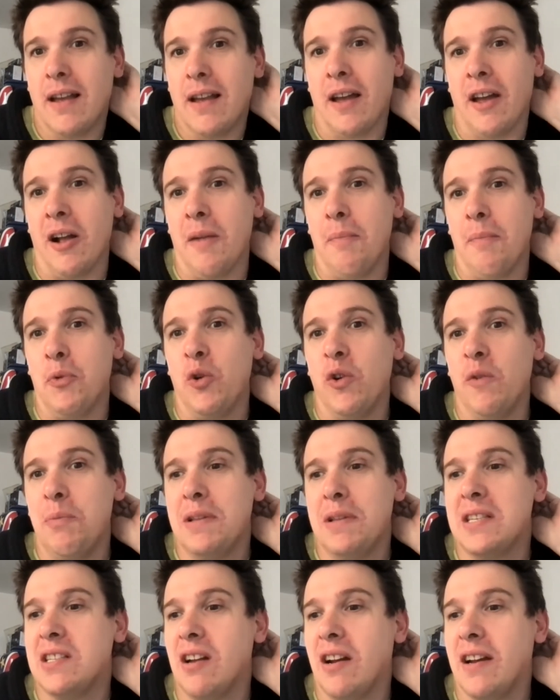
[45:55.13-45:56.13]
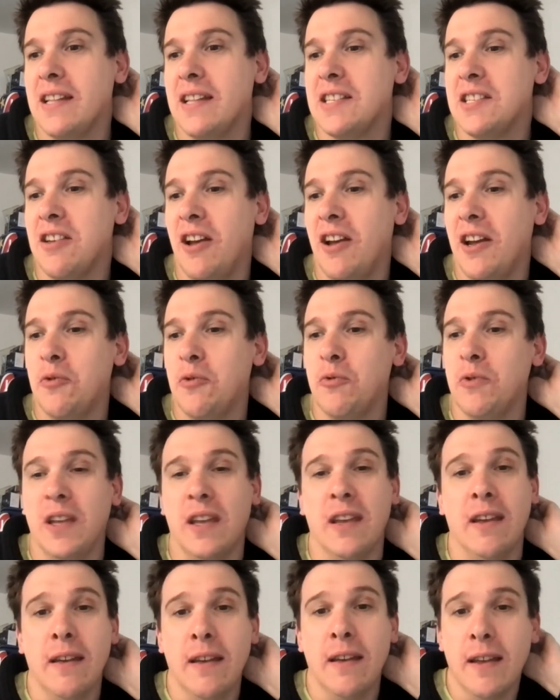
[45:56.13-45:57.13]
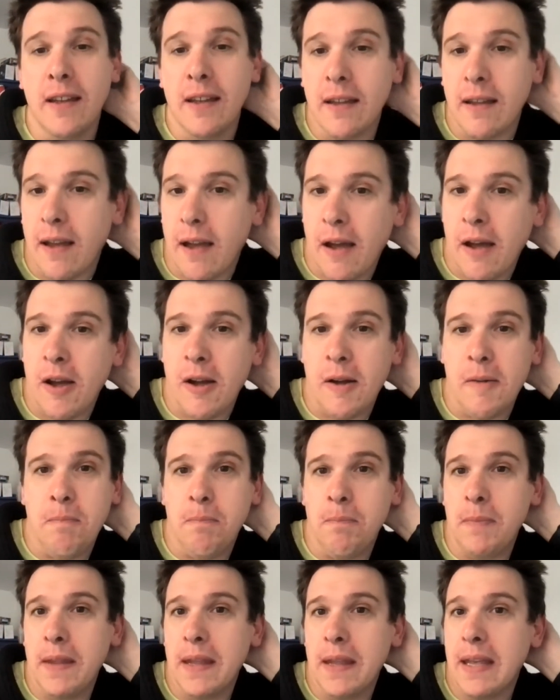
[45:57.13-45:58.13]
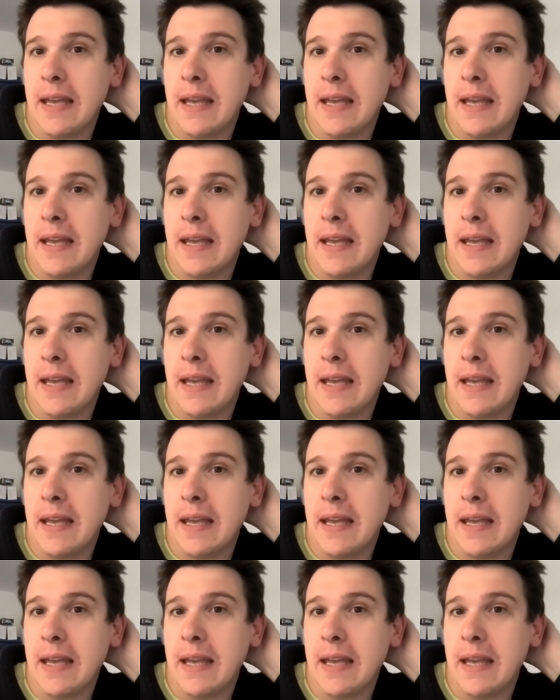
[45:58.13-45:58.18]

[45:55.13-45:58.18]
Yeah. Stuck inside all year. I